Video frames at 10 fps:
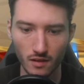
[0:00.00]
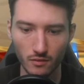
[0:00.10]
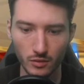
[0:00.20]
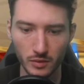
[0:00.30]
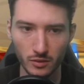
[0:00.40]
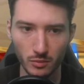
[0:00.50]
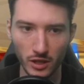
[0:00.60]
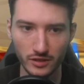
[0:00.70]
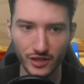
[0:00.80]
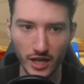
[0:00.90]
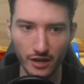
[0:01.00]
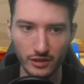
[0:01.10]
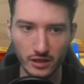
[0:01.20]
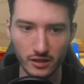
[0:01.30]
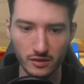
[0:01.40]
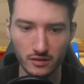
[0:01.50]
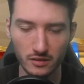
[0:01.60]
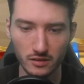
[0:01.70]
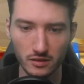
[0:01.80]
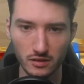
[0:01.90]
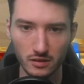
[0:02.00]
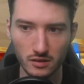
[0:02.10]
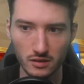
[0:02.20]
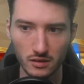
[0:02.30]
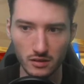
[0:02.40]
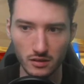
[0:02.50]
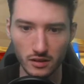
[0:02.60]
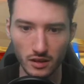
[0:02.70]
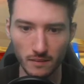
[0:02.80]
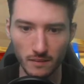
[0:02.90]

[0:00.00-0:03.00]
Wouldn't be surprised if they have it here. Yeah.